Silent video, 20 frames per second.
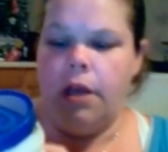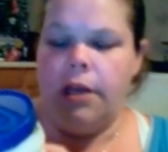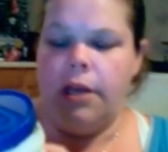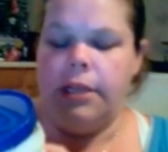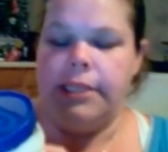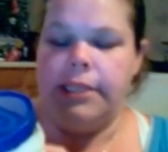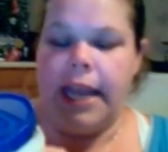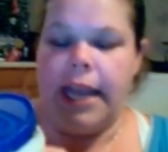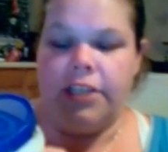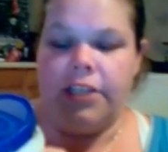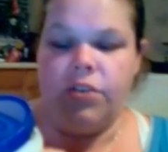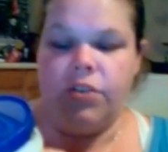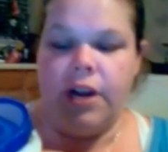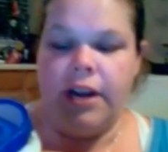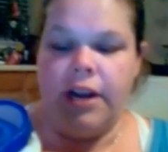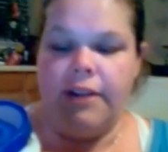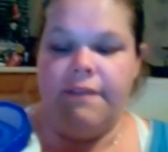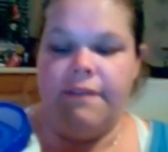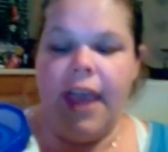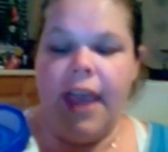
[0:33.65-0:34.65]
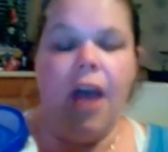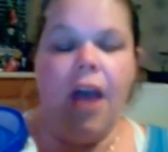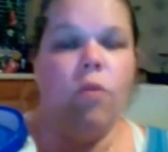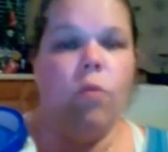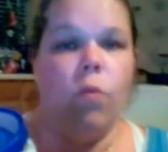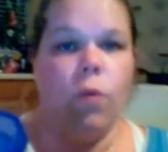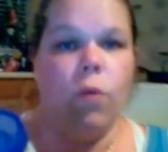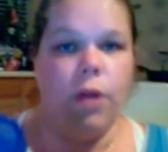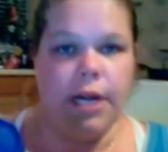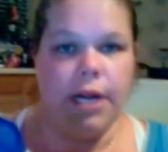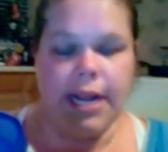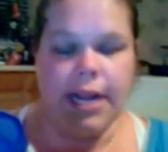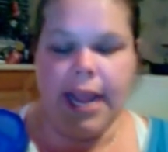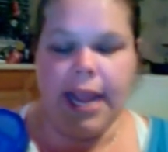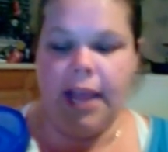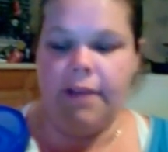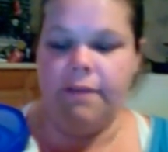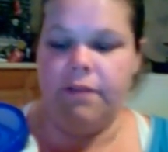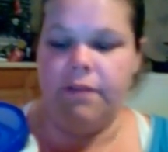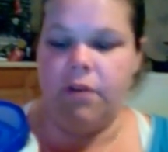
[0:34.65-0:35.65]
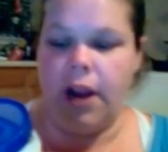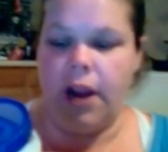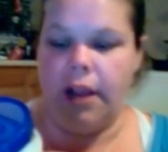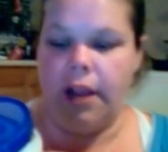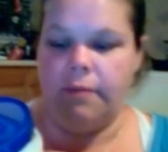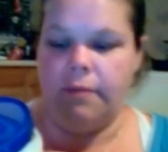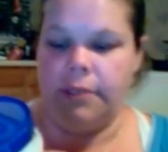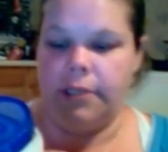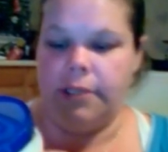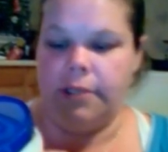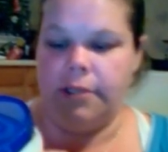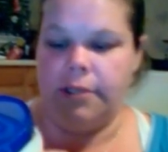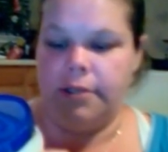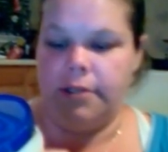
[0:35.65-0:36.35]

Saturated fat, 1.5 grams.